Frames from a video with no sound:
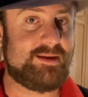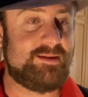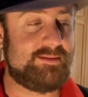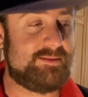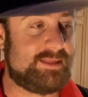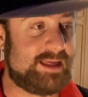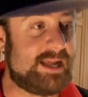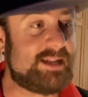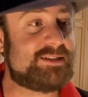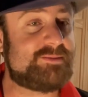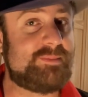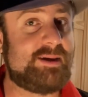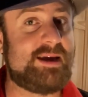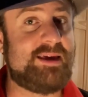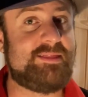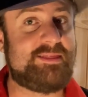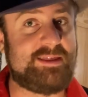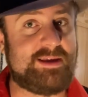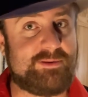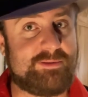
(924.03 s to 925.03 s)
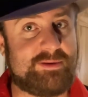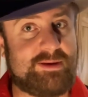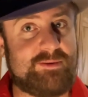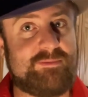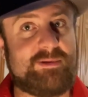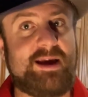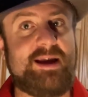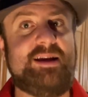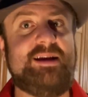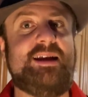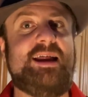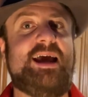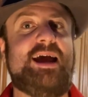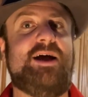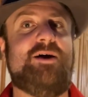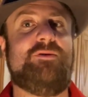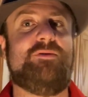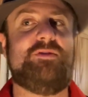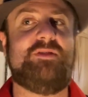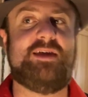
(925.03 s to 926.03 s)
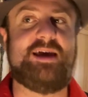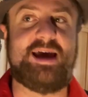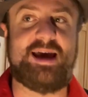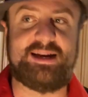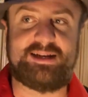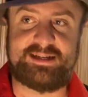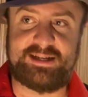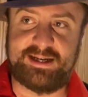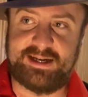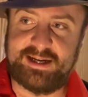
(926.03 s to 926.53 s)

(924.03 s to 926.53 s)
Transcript: That's my theory right now, that